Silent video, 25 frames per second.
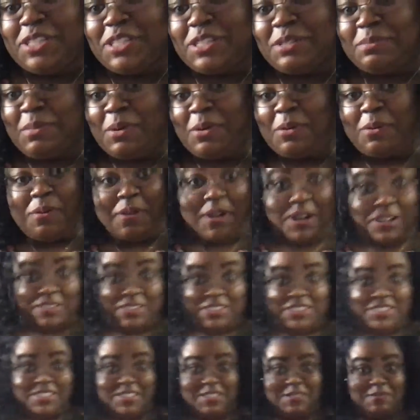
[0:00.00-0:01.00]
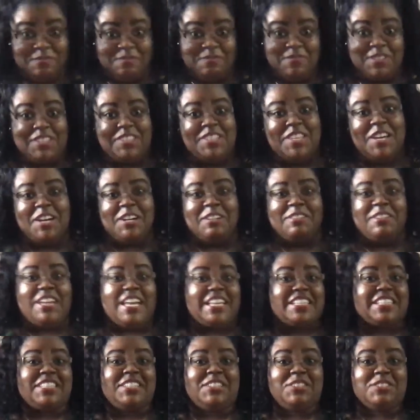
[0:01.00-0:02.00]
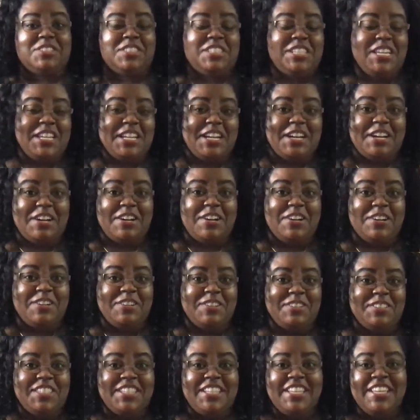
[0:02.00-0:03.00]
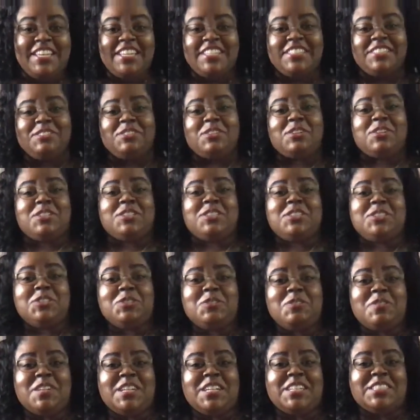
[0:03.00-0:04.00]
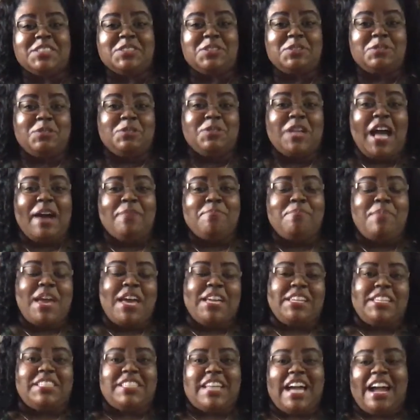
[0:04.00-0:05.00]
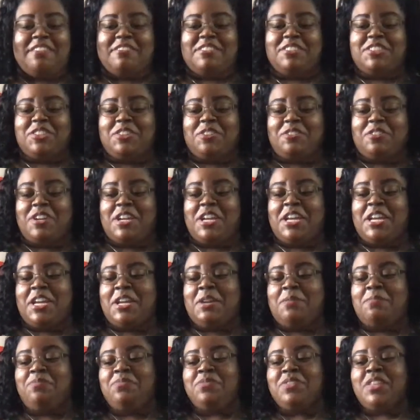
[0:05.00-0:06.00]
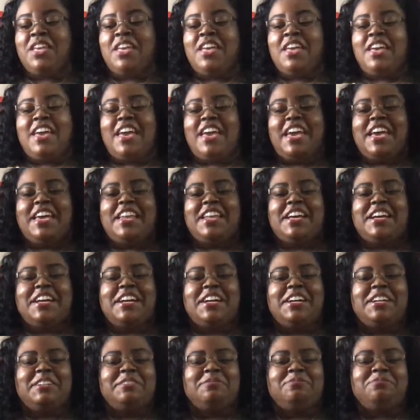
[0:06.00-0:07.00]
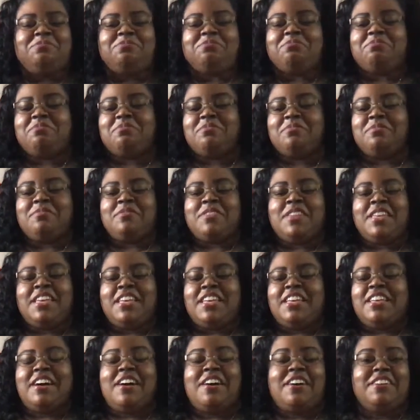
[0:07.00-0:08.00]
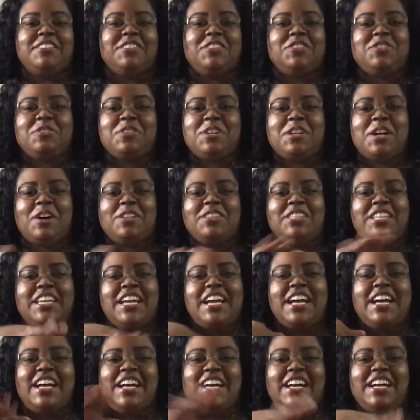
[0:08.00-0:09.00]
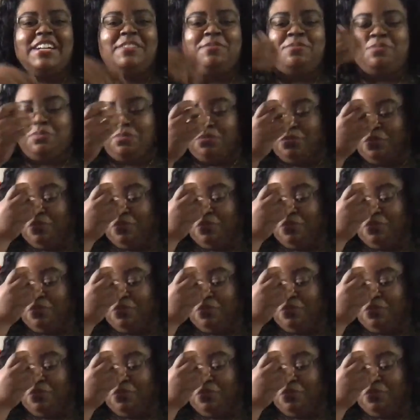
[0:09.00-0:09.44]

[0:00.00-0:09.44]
s'mores. So it has a little Tito's, little Kahlua, little Bailey's Irish cream, and um, on the on the uh,